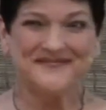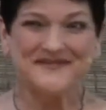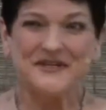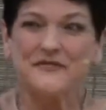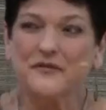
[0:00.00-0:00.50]

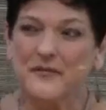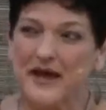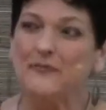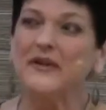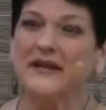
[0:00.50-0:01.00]
to come from
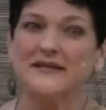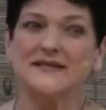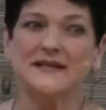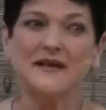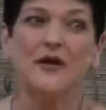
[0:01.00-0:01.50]
that
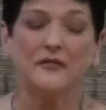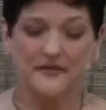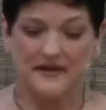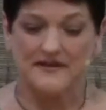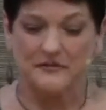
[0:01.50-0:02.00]
place and all
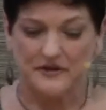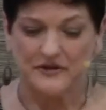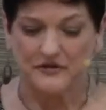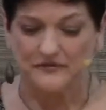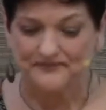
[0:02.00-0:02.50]
the things that we do.